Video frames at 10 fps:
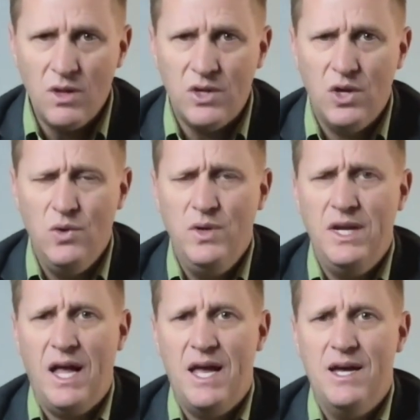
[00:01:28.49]
you need
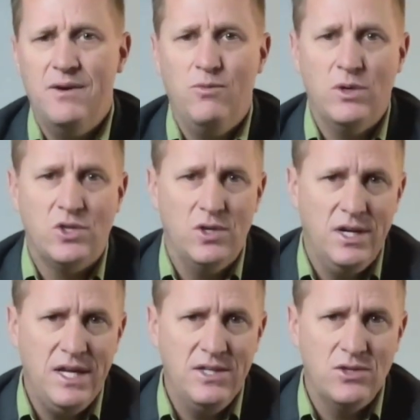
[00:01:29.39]
to have what your
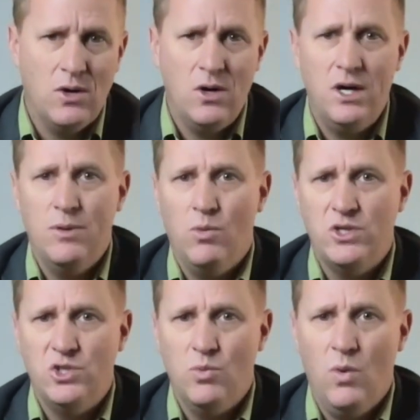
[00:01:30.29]
needs are and
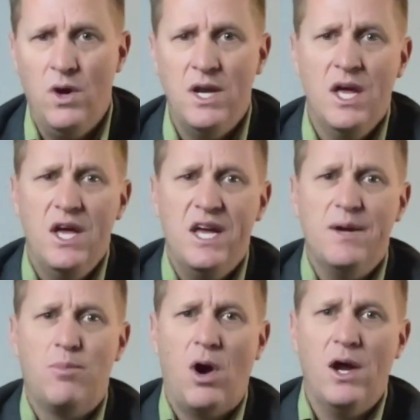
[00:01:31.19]
what you want
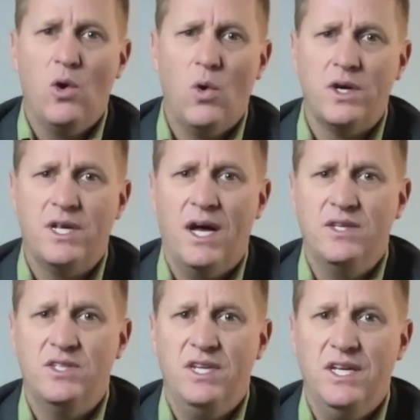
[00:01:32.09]
and
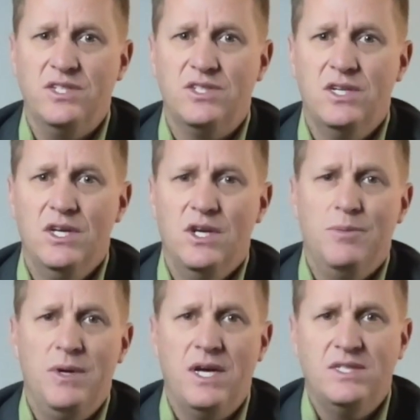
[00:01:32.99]
prioritize the needs.
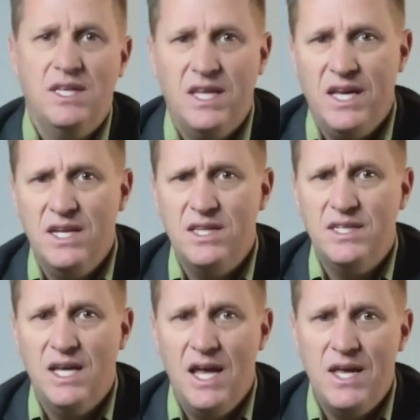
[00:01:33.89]
Because at the end of the
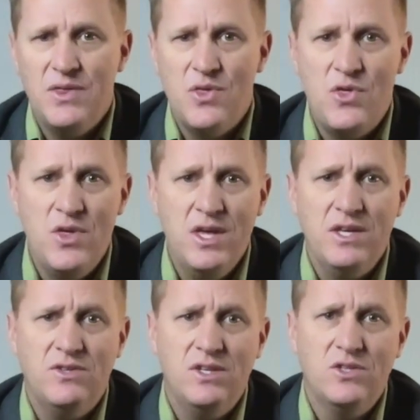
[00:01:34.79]
day,
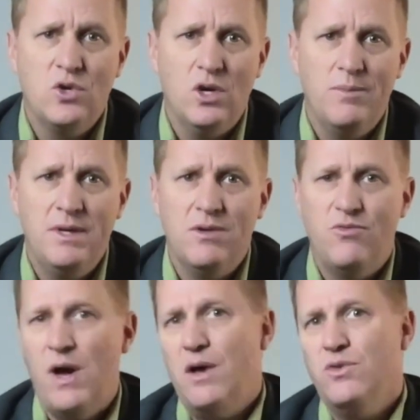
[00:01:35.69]
this is going to be the
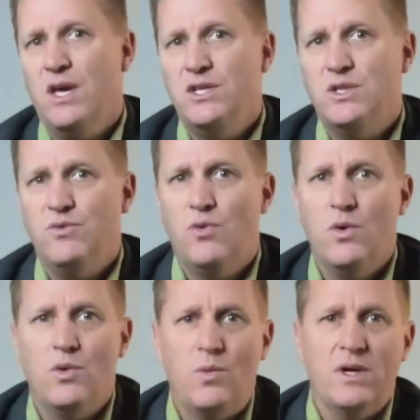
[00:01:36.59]
foundation for
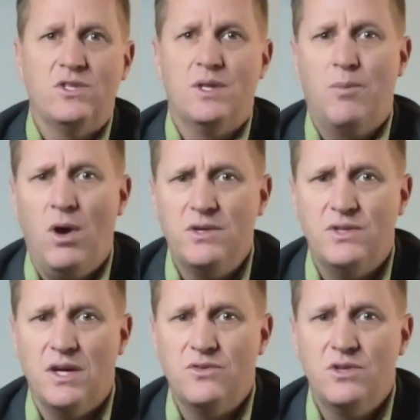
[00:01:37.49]
the rest of the
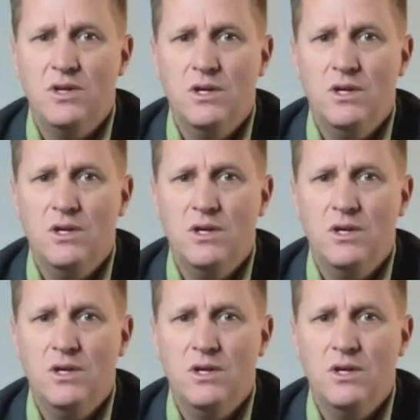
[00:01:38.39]
process.